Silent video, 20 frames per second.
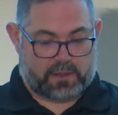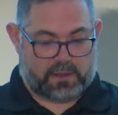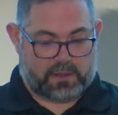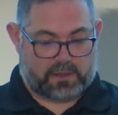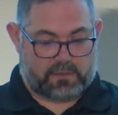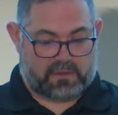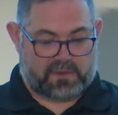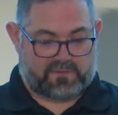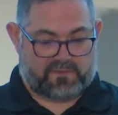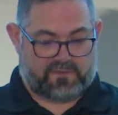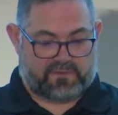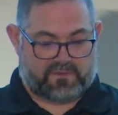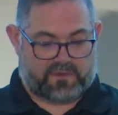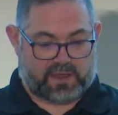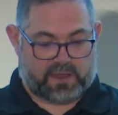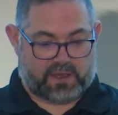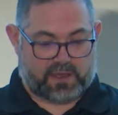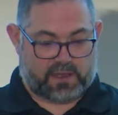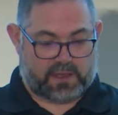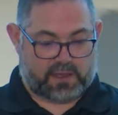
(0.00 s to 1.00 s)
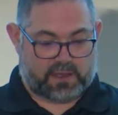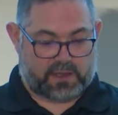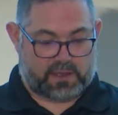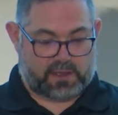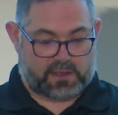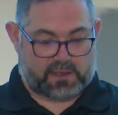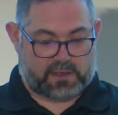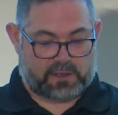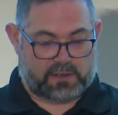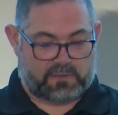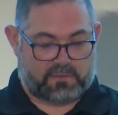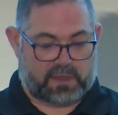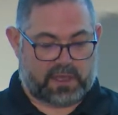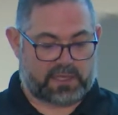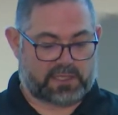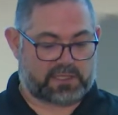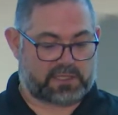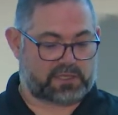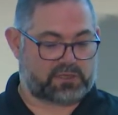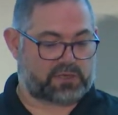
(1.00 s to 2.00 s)
Let me find my
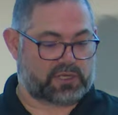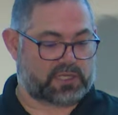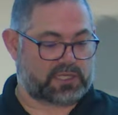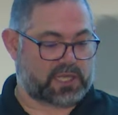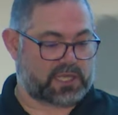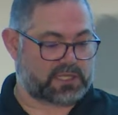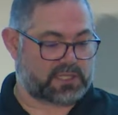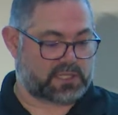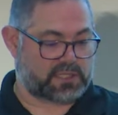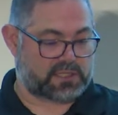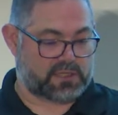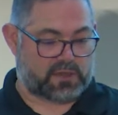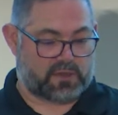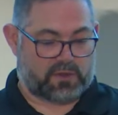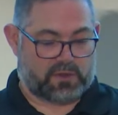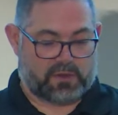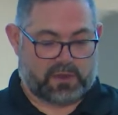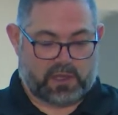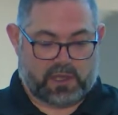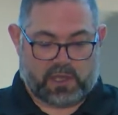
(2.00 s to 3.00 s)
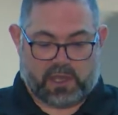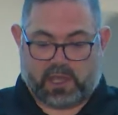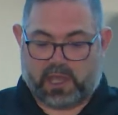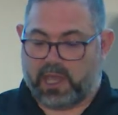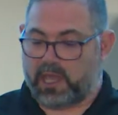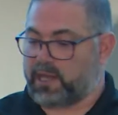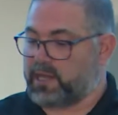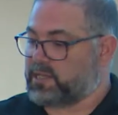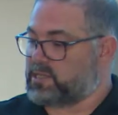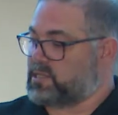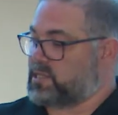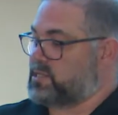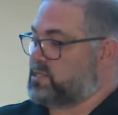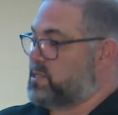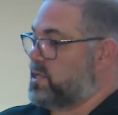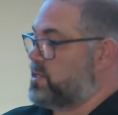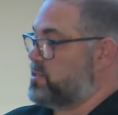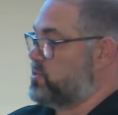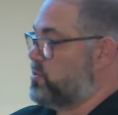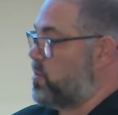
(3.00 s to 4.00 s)
Citrix SSO, and it just
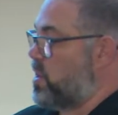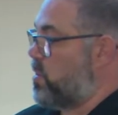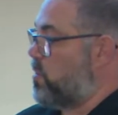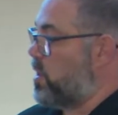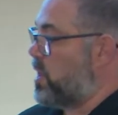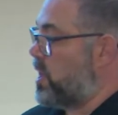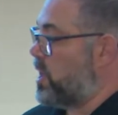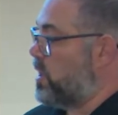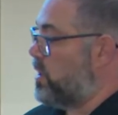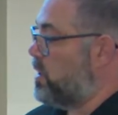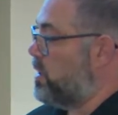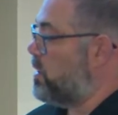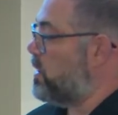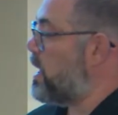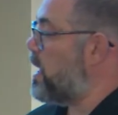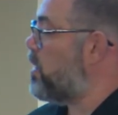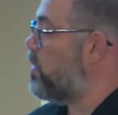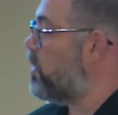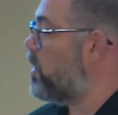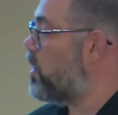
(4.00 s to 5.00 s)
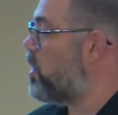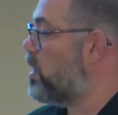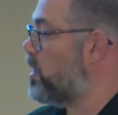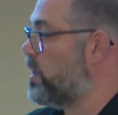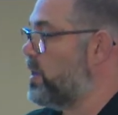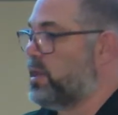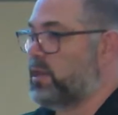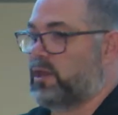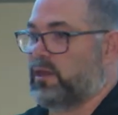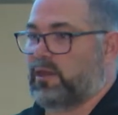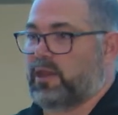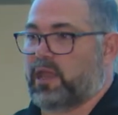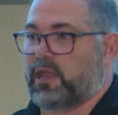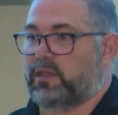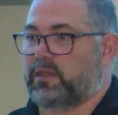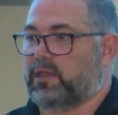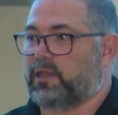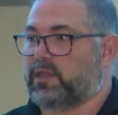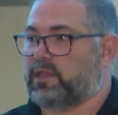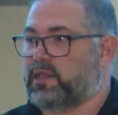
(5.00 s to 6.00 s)
says, do I want to allow login? And I
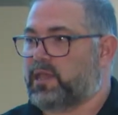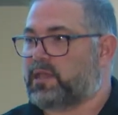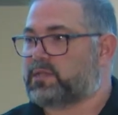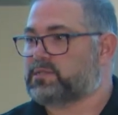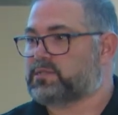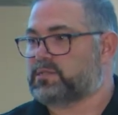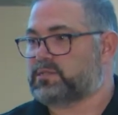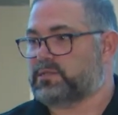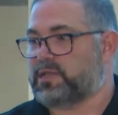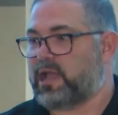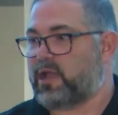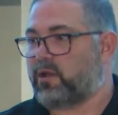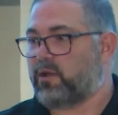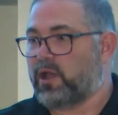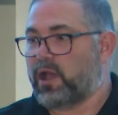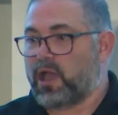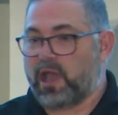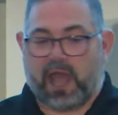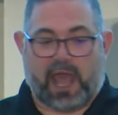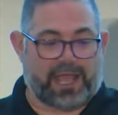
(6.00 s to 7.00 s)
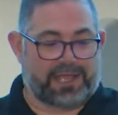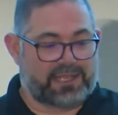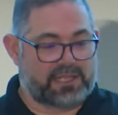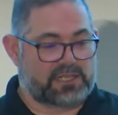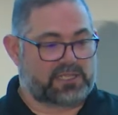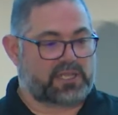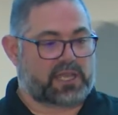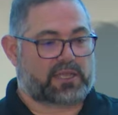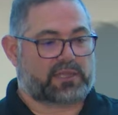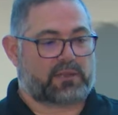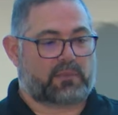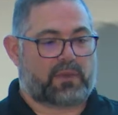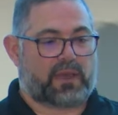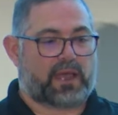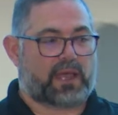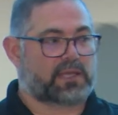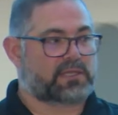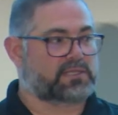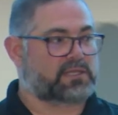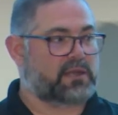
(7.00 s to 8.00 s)
click yes. Now, I could check the
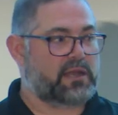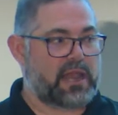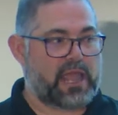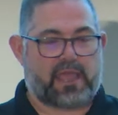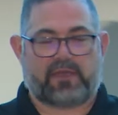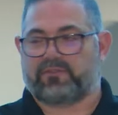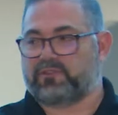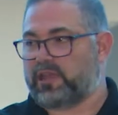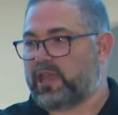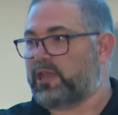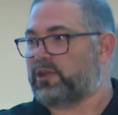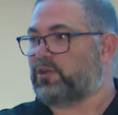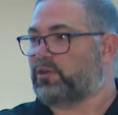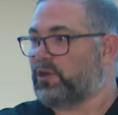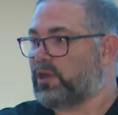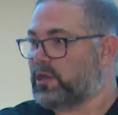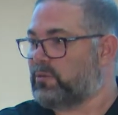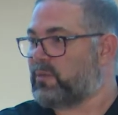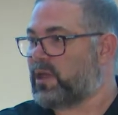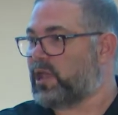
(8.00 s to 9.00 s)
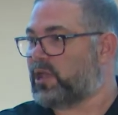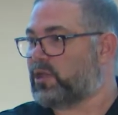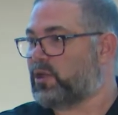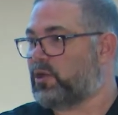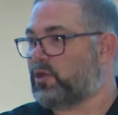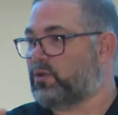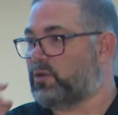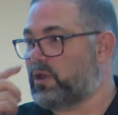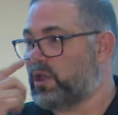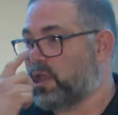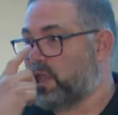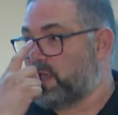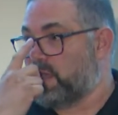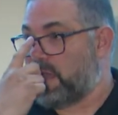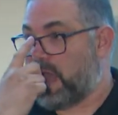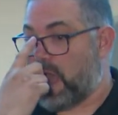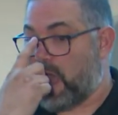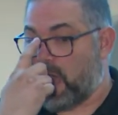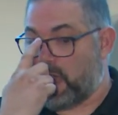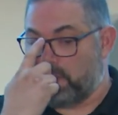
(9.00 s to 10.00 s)
box and have to enter in my code.
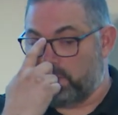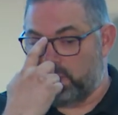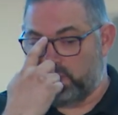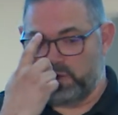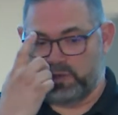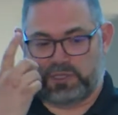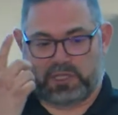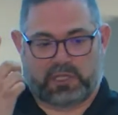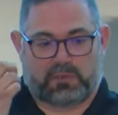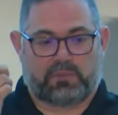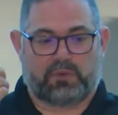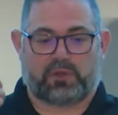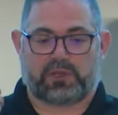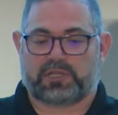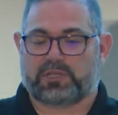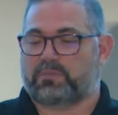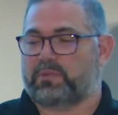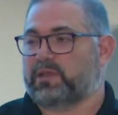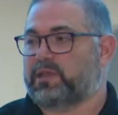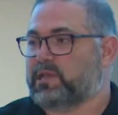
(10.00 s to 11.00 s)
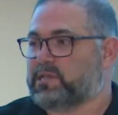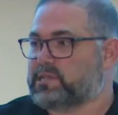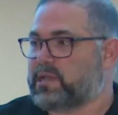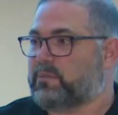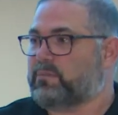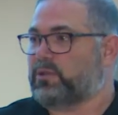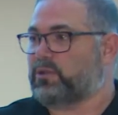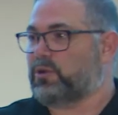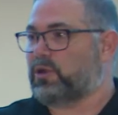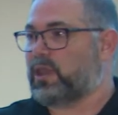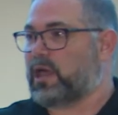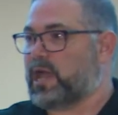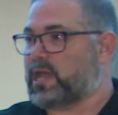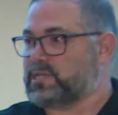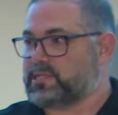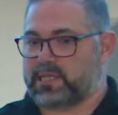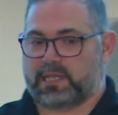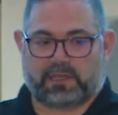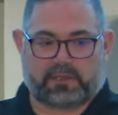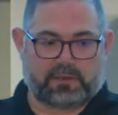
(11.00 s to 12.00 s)
I'm using push because I'm
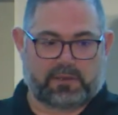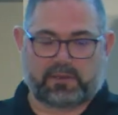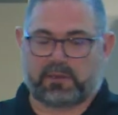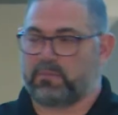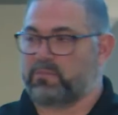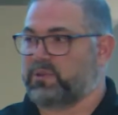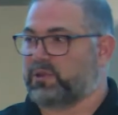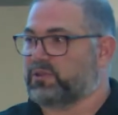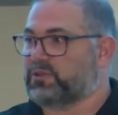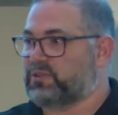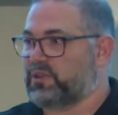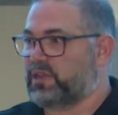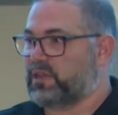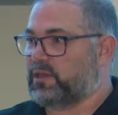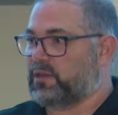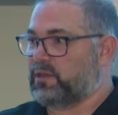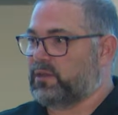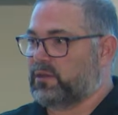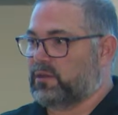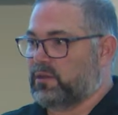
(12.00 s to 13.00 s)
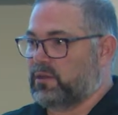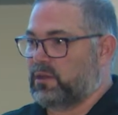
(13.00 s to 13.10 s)
utilizing the built-in